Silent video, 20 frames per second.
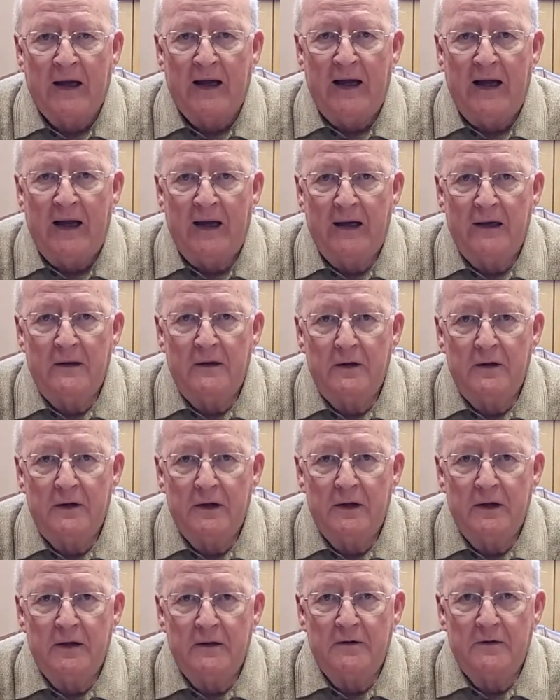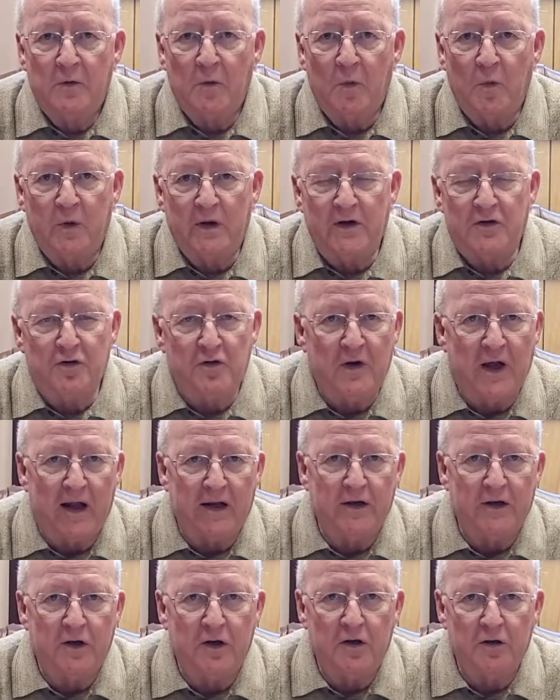and we do
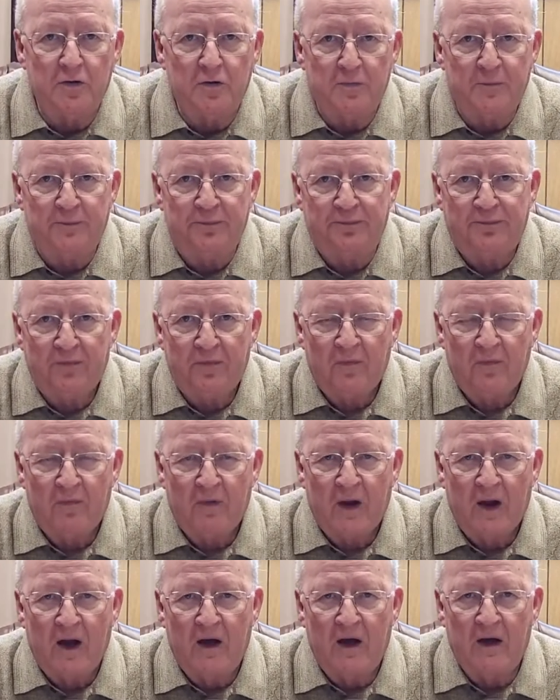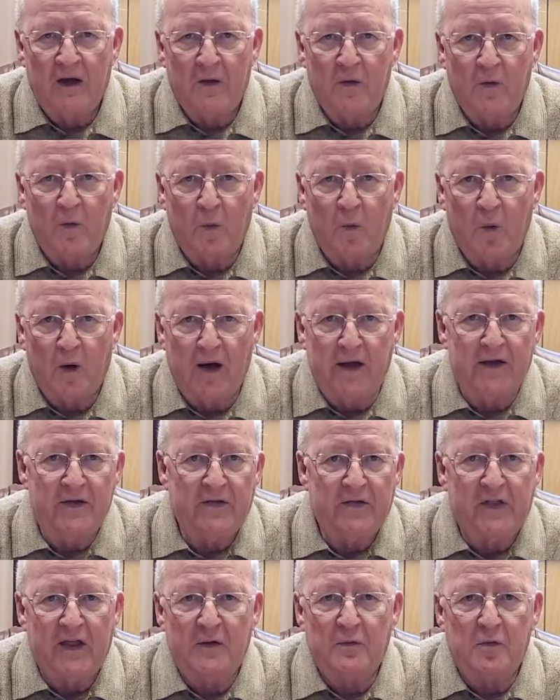not know why
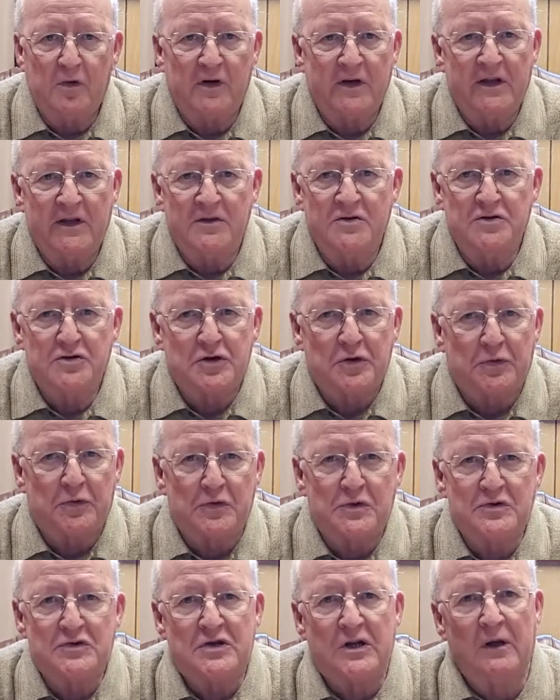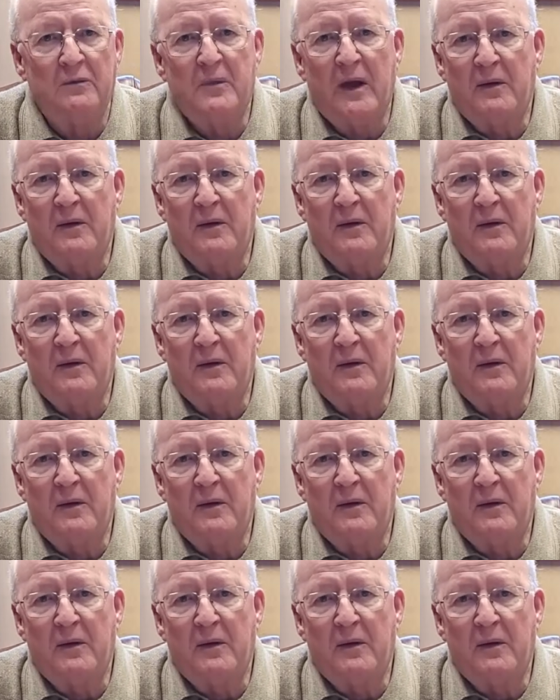they were in Jerusalem.